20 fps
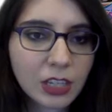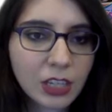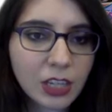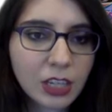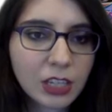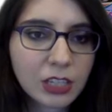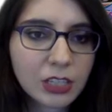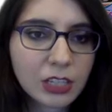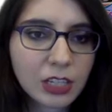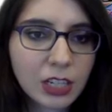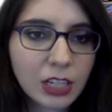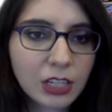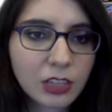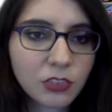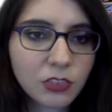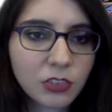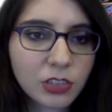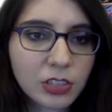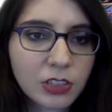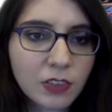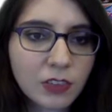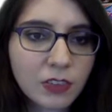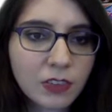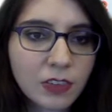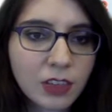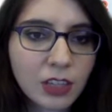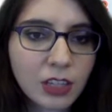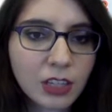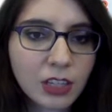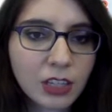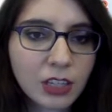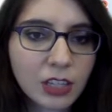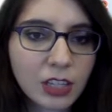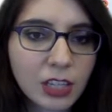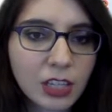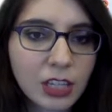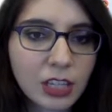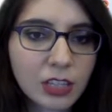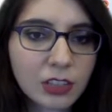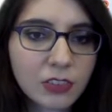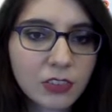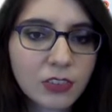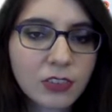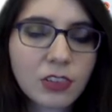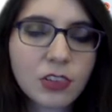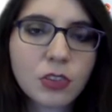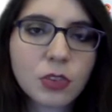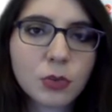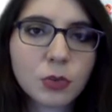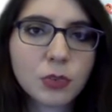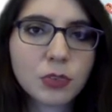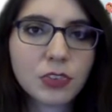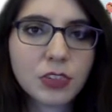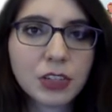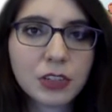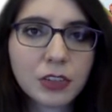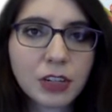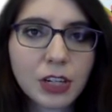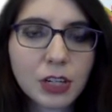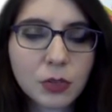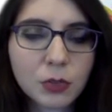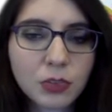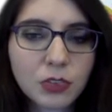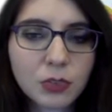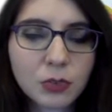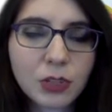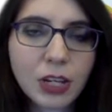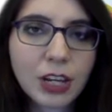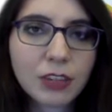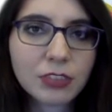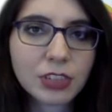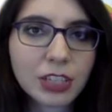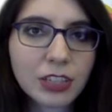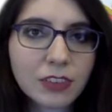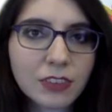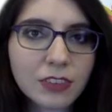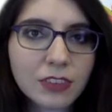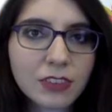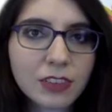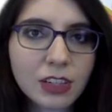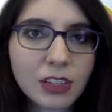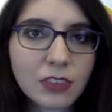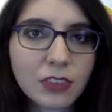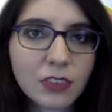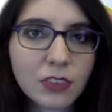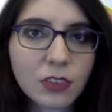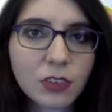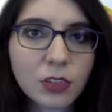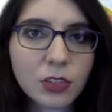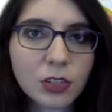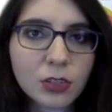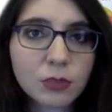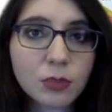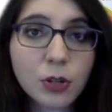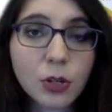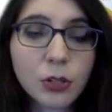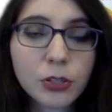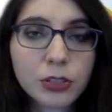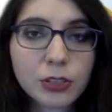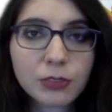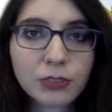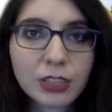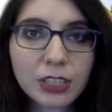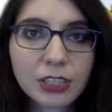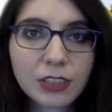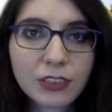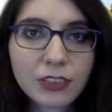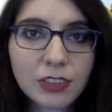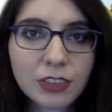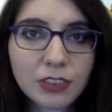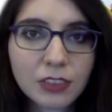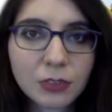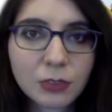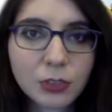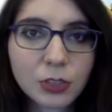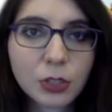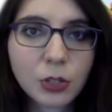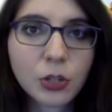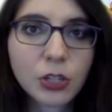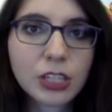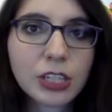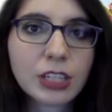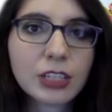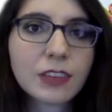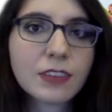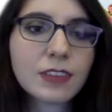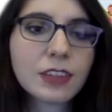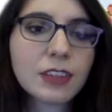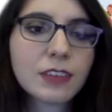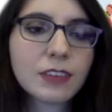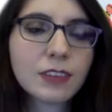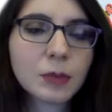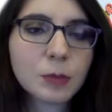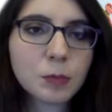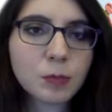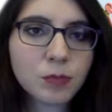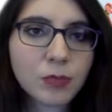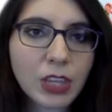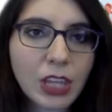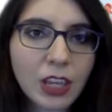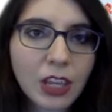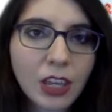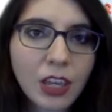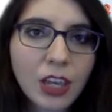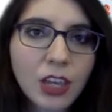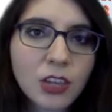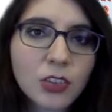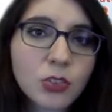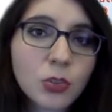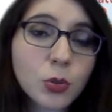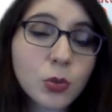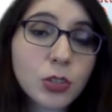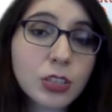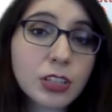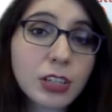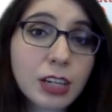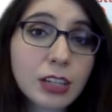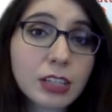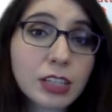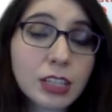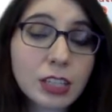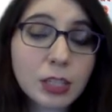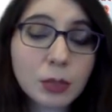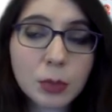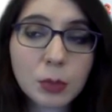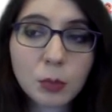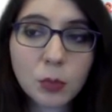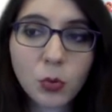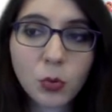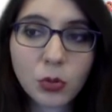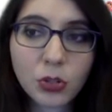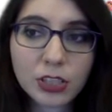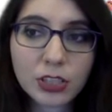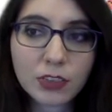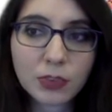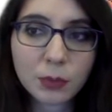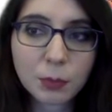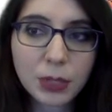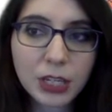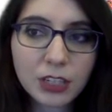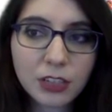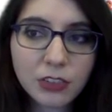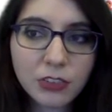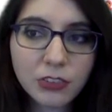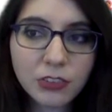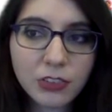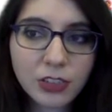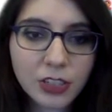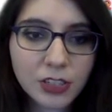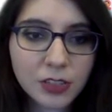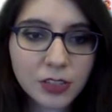and ages 8 through 0. So Novelist does serve all of these different audiences. Scrolling down a little bit more on this page,